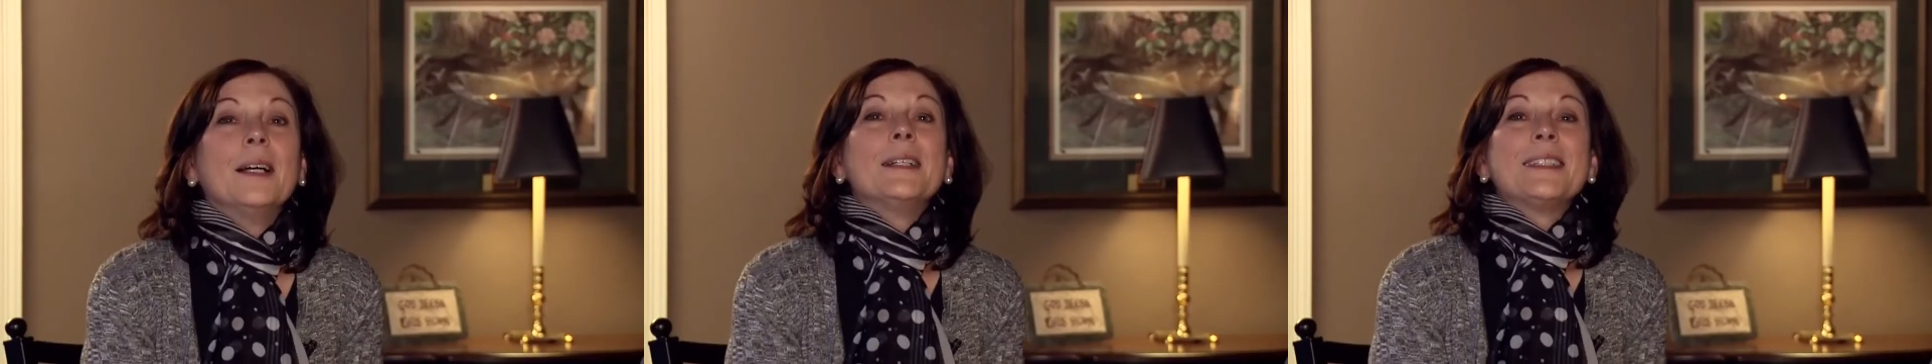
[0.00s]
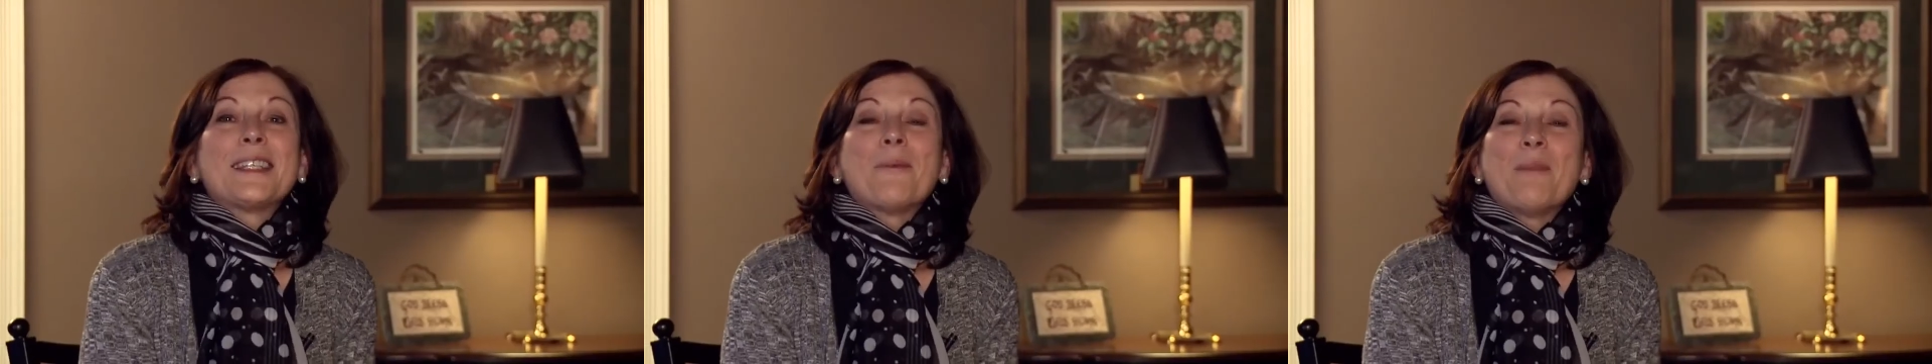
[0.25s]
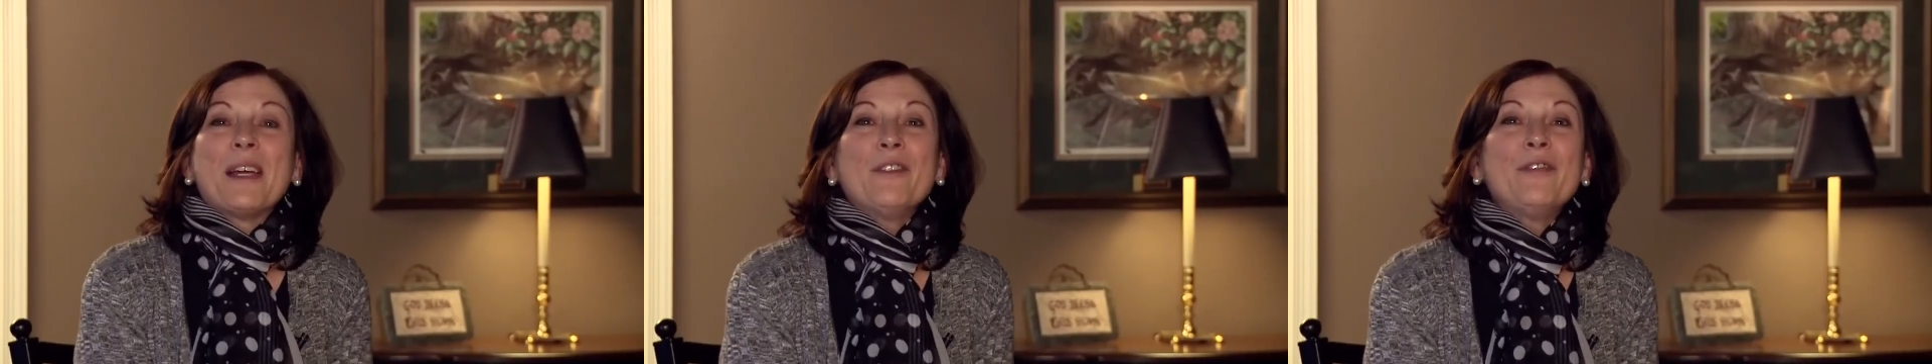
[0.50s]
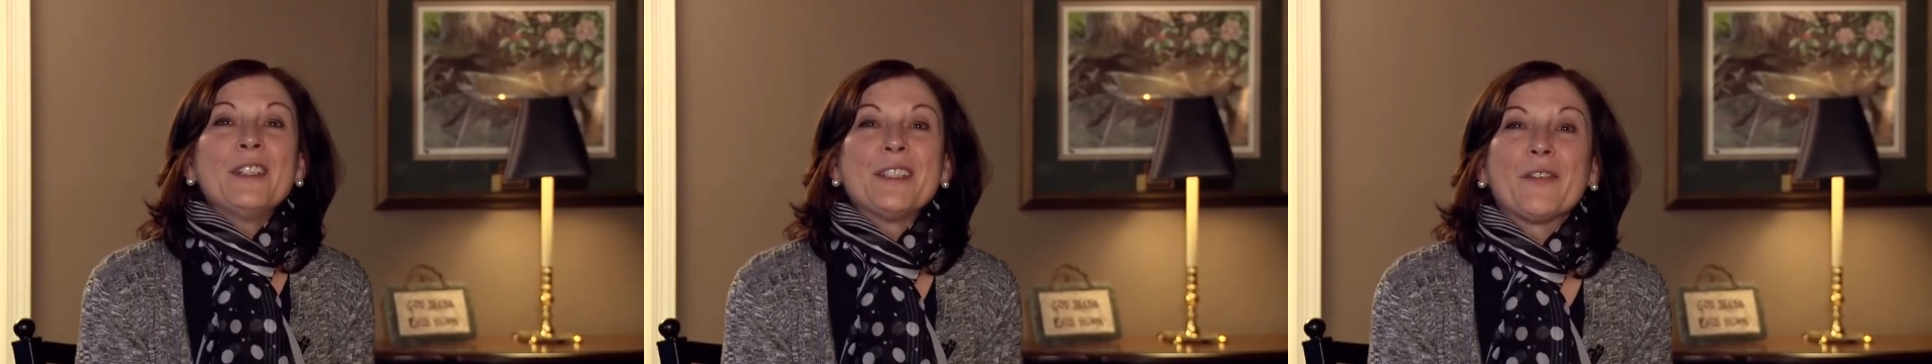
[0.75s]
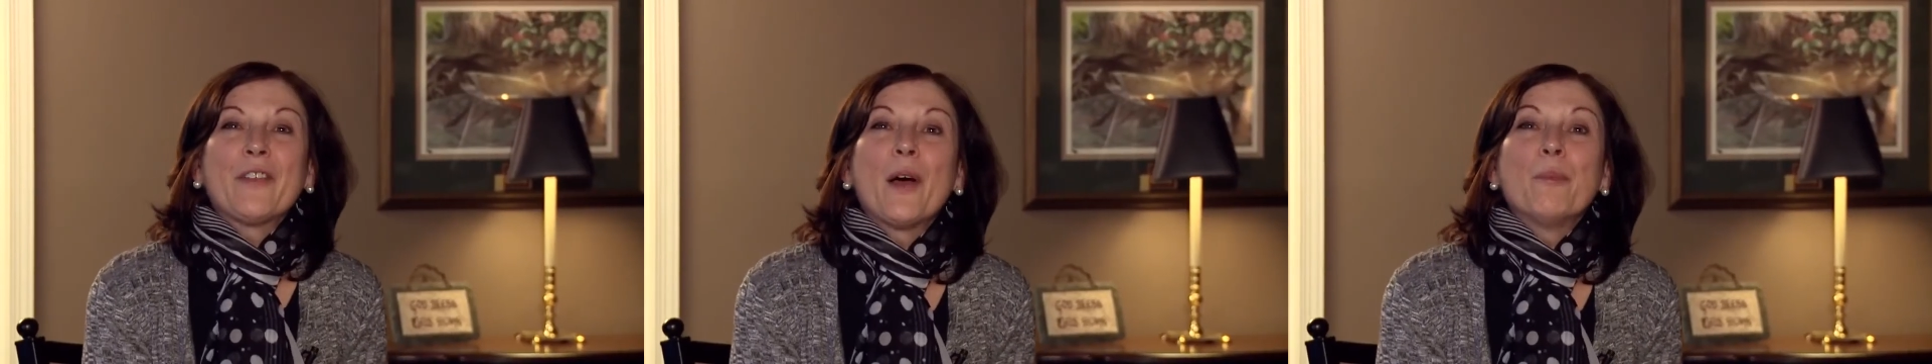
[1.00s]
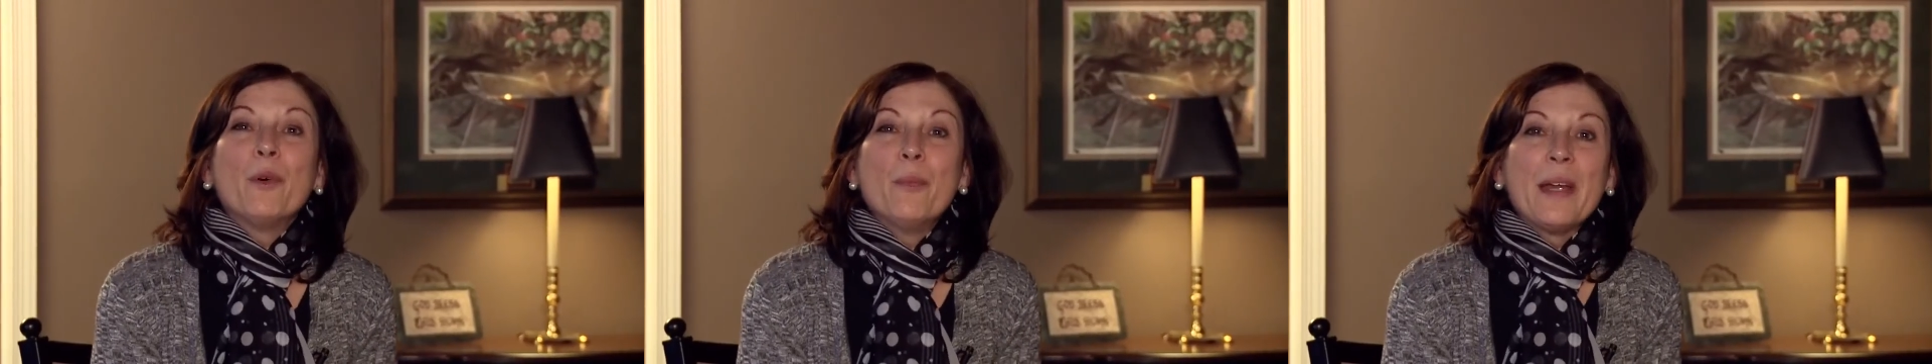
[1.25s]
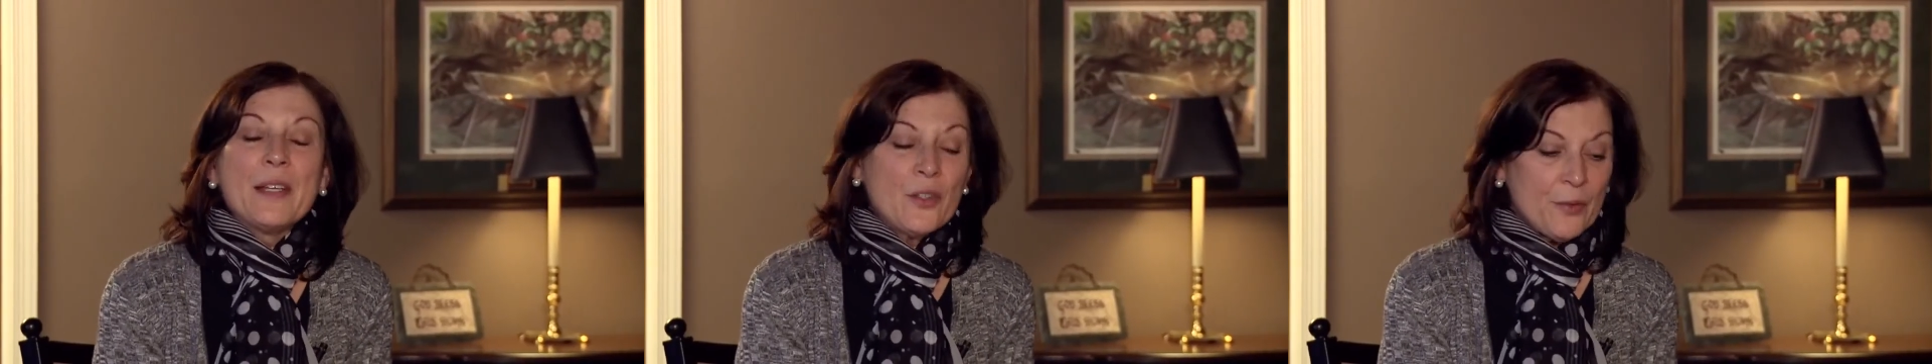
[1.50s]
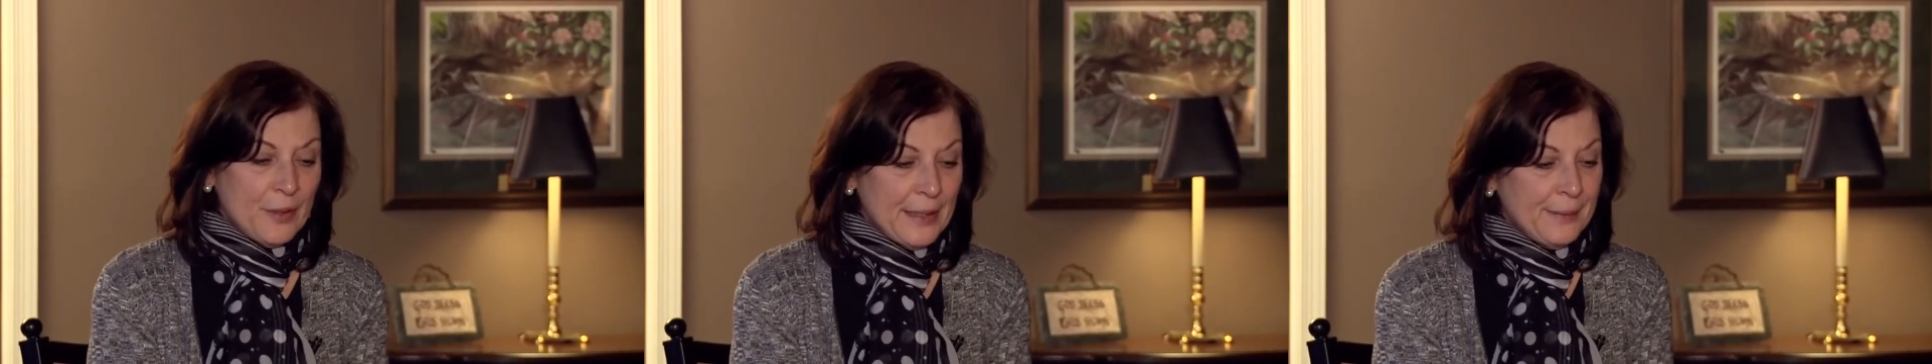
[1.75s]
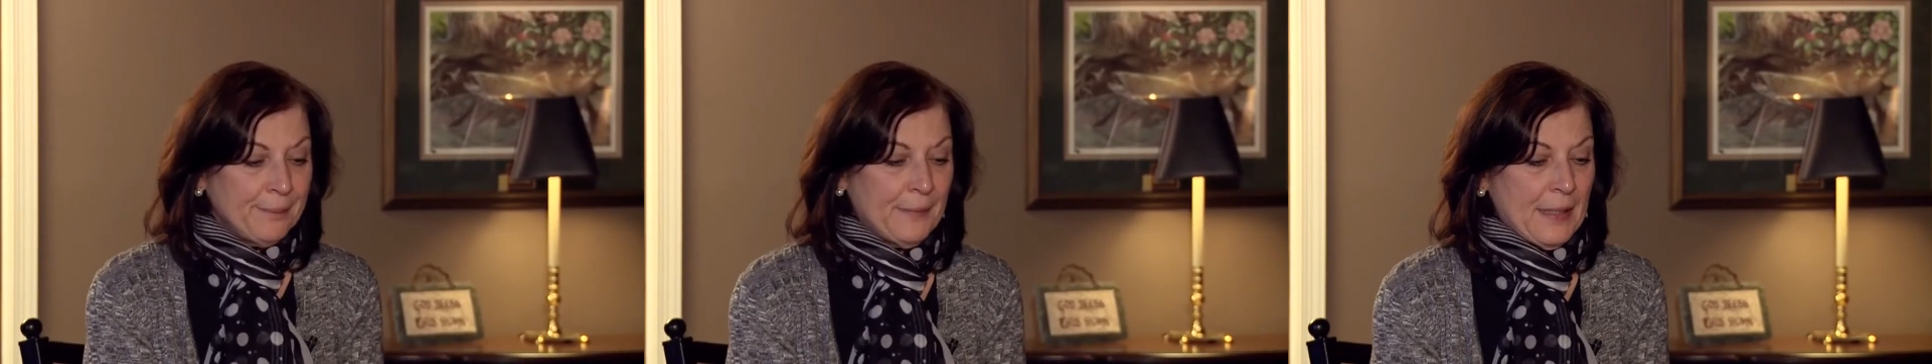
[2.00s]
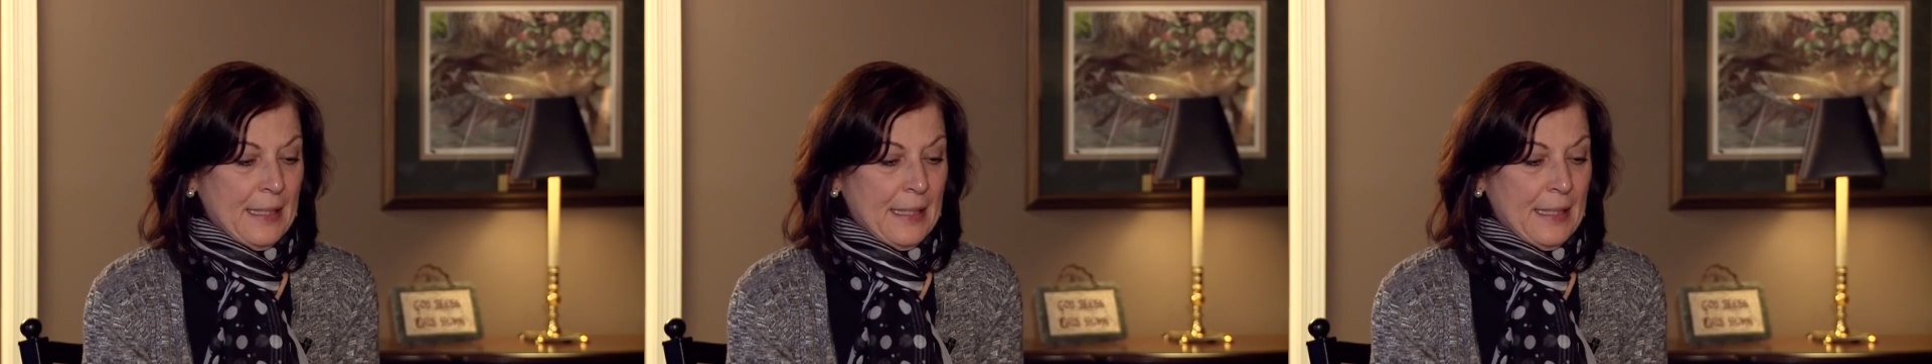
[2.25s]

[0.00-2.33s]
Some benefits of couple mentoring.